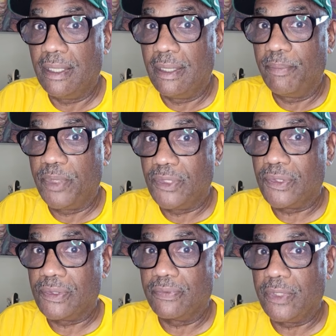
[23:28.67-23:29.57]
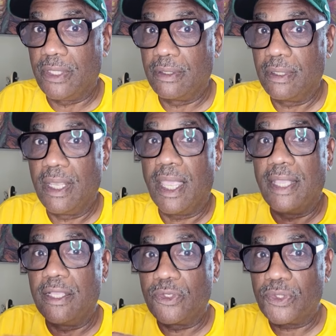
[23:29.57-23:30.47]
pieces of gear and
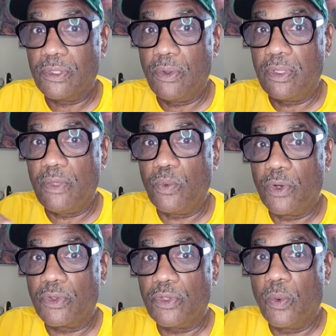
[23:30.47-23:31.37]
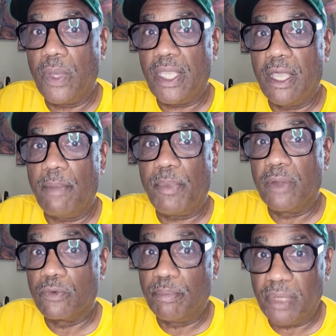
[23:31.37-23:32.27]
then slowly work your way up and
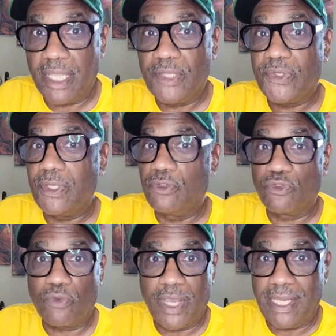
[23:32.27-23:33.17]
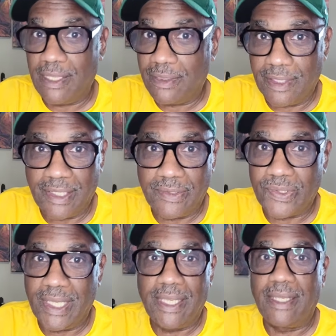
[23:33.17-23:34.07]
replacing and trading things
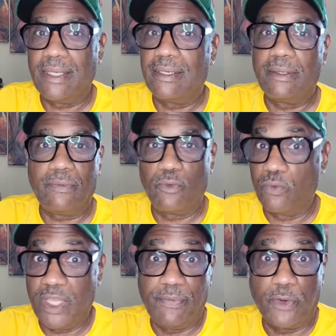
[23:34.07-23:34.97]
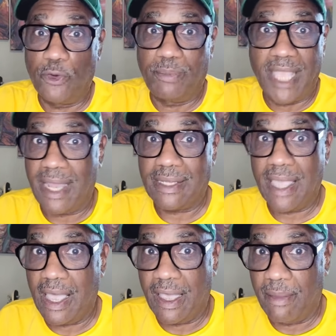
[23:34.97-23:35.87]
in
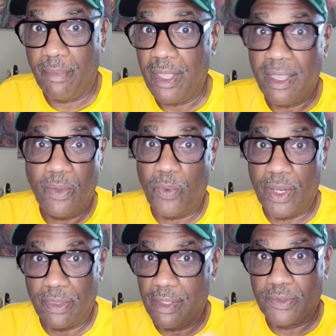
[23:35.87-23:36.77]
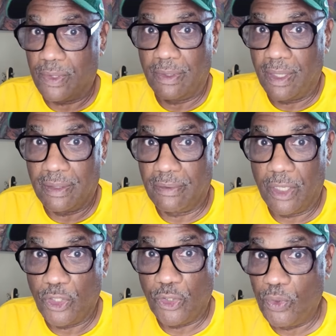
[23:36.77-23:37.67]
reverb.com, where there's a
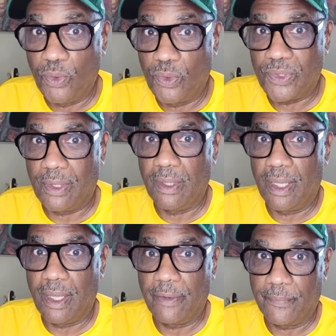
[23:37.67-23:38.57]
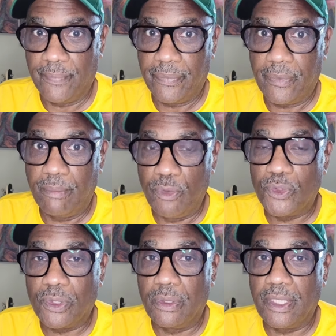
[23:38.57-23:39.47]
used
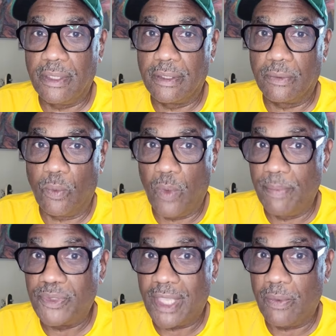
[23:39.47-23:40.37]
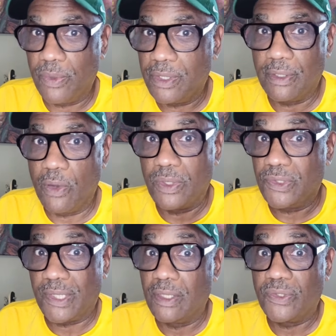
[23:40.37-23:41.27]
musical gear website where you can go and
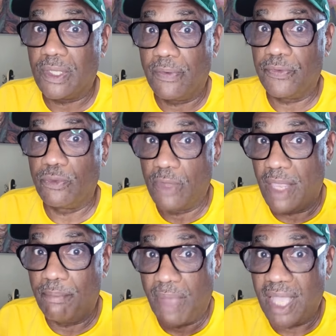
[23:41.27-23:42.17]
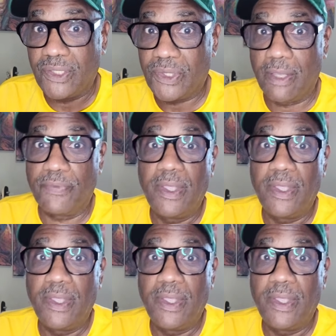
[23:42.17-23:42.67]
sell stuff and buy stuff.